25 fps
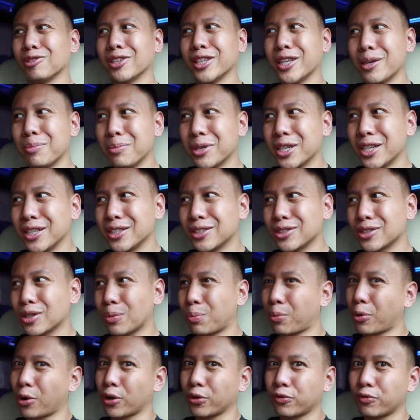limited
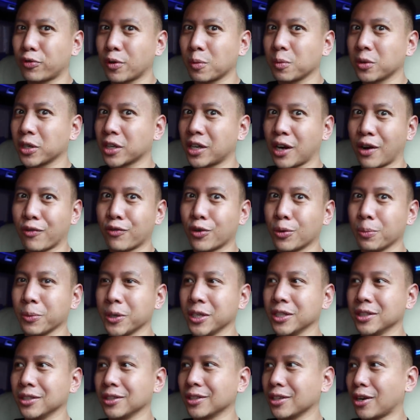support from the
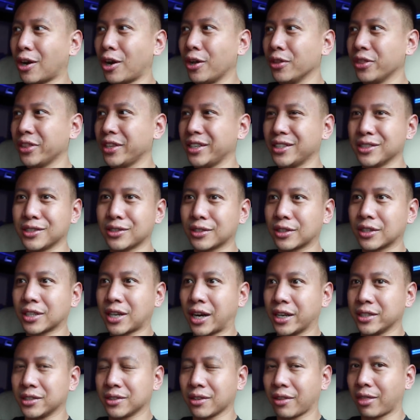government on these
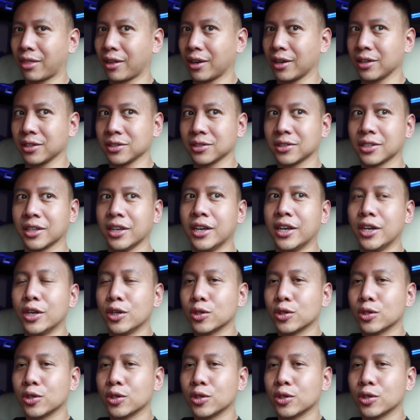kinds of things.